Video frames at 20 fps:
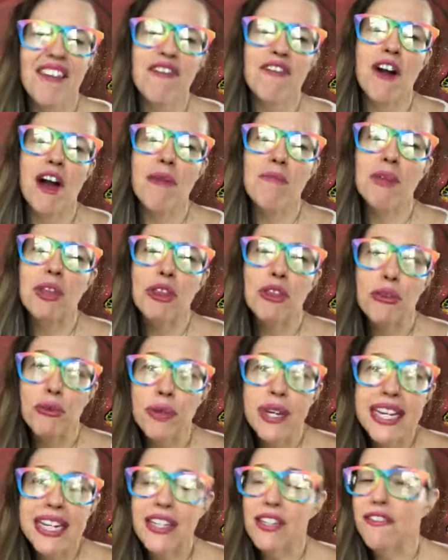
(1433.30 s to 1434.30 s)
from
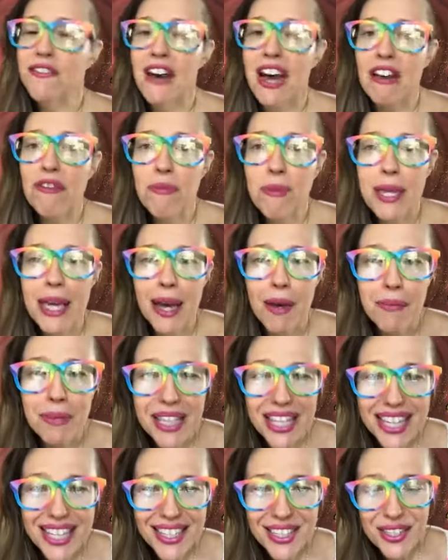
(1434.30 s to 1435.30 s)
3 to 5
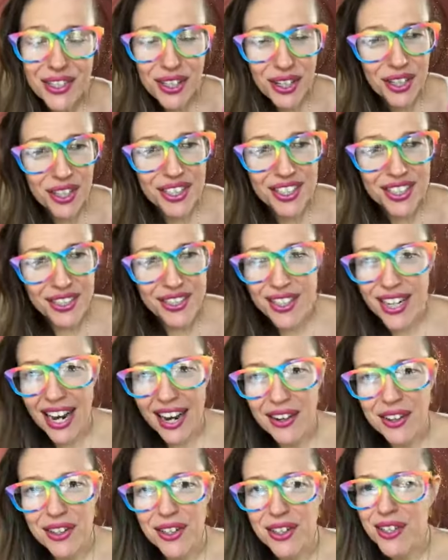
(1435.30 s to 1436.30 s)
p.m. Eastern
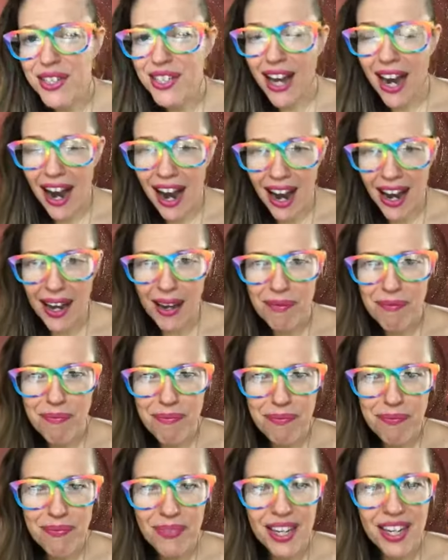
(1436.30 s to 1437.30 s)
Standard
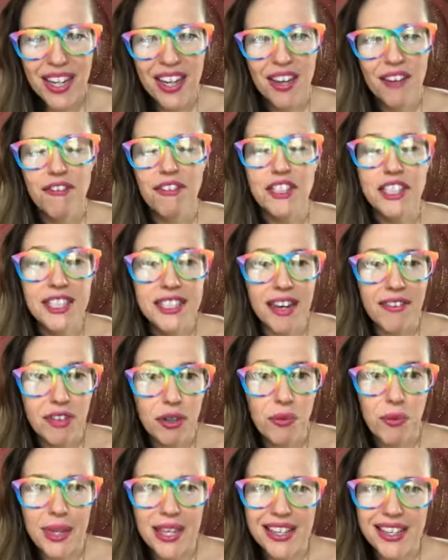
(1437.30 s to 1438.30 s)
Time for
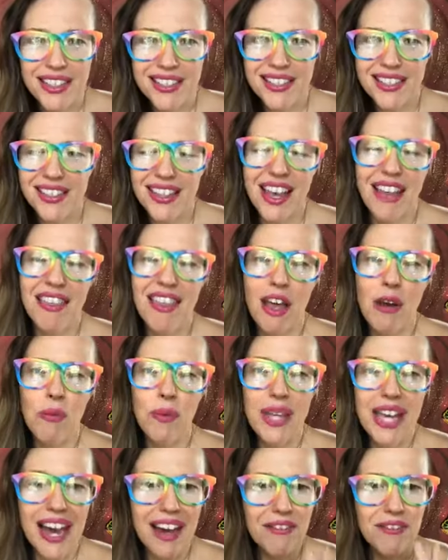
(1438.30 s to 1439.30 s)
7 weeks. And
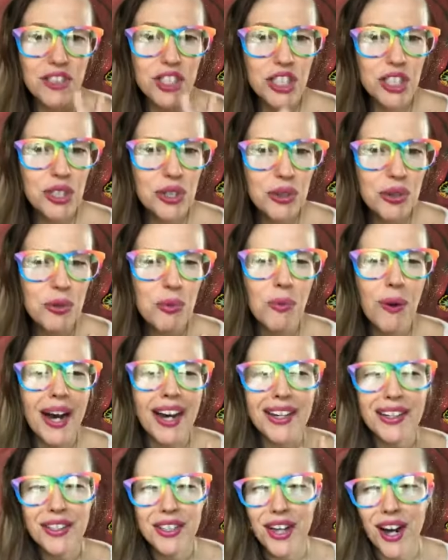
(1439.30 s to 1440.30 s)
then we have 2
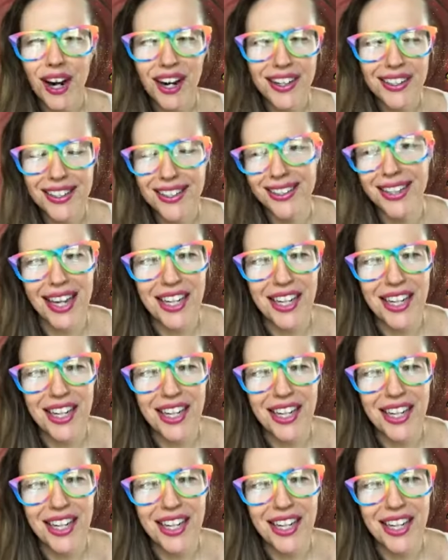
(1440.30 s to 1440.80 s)
wildcard